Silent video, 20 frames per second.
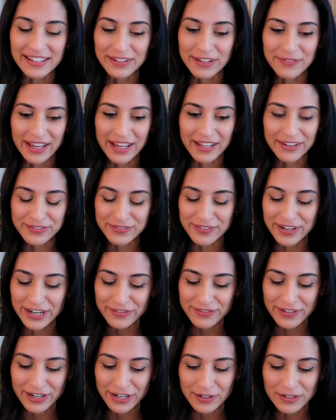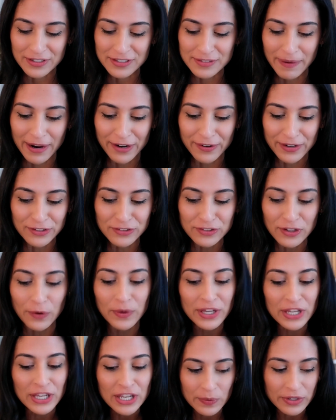I love that. It's very, very inspiring.
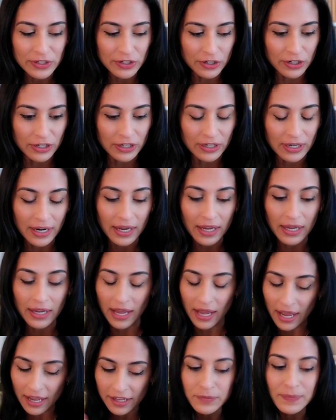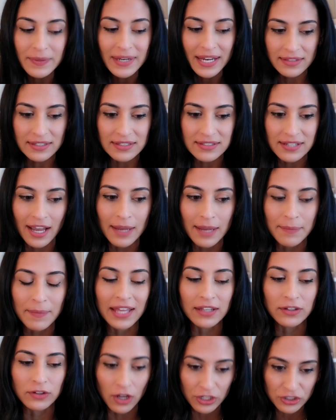So, you and your husband at the
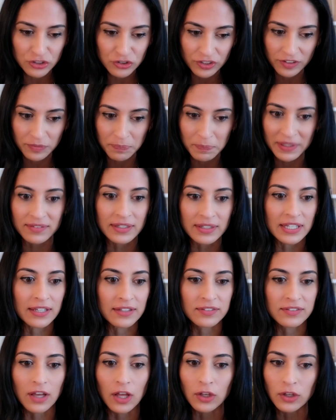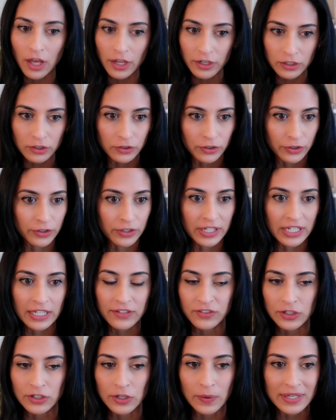time had launched this business, a lot of
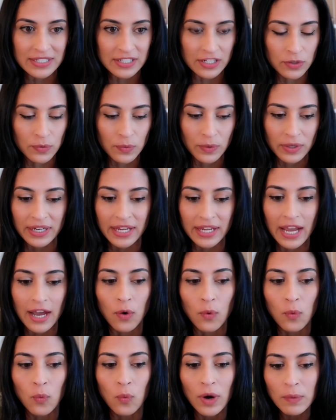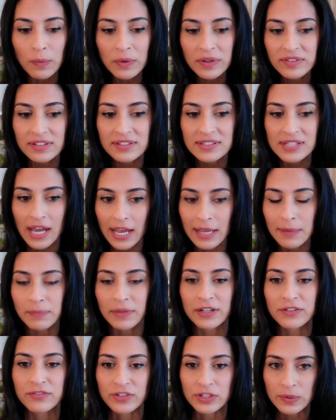learnings, it didn't work out. What was the
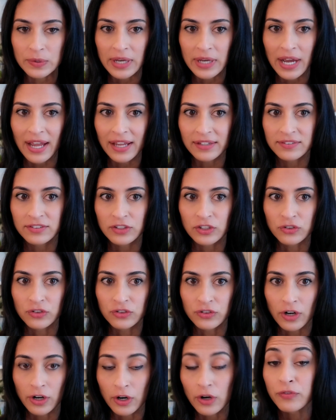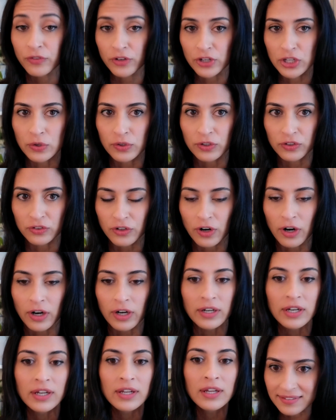timeline for you guys to start or for you to
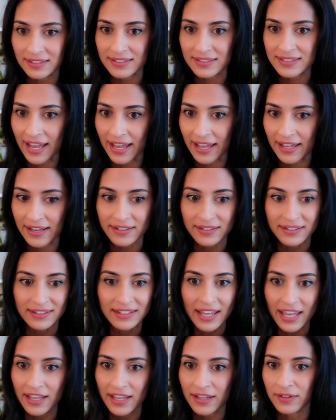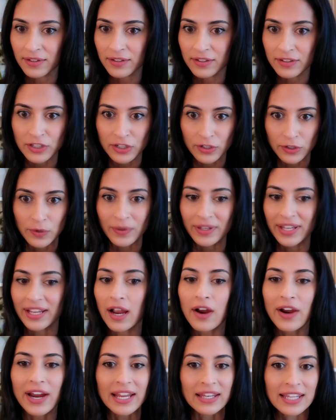start It's a 10? And, you're
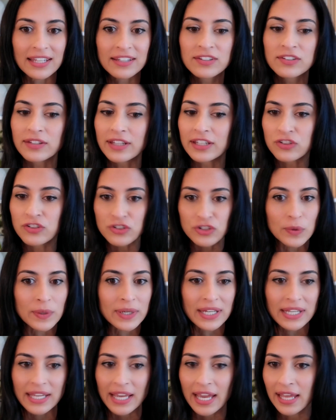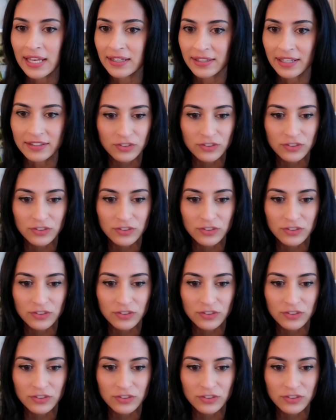like, all right, let's do it again.